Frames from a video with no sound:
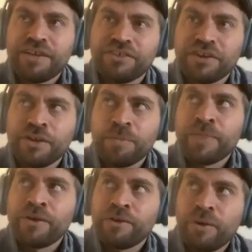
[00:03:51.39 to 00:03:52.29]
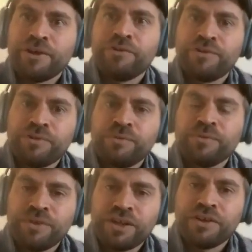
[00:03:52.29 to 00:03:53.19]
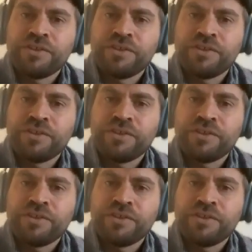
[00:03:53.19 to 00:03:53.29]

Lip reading: So quite often, you know,